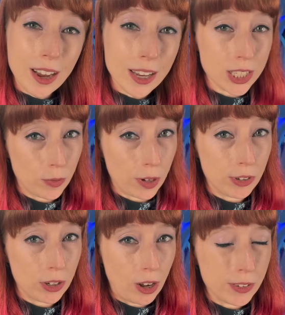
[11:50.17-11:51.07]
eyes of
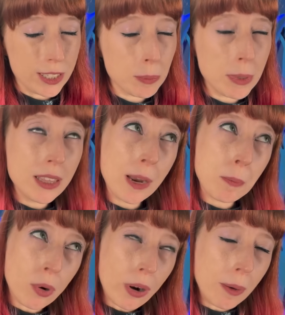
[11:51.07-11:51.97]
river dolphins mean they
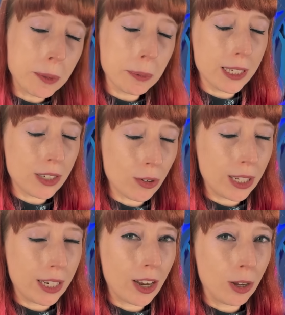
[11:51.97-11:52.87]
probably don't
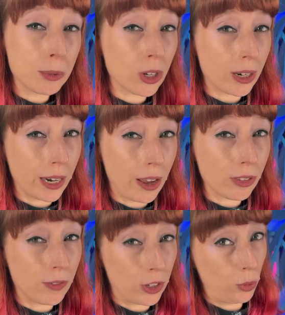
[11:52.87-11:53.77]
need help shutting out
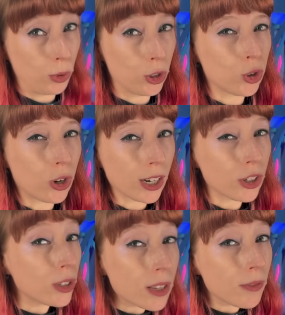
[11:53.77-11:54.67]
the visual
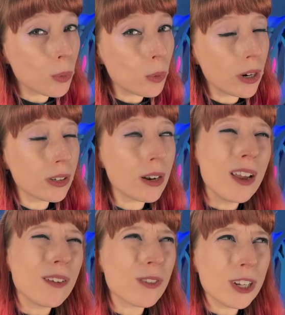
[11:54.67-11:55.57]
distractions of the world,
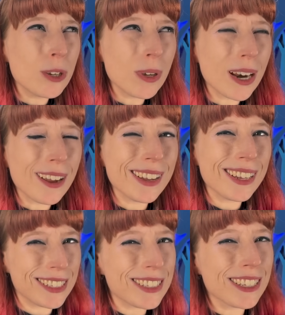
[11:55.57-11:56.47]
for you and I,
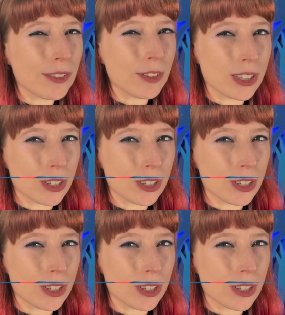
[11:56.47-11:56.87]
it's a different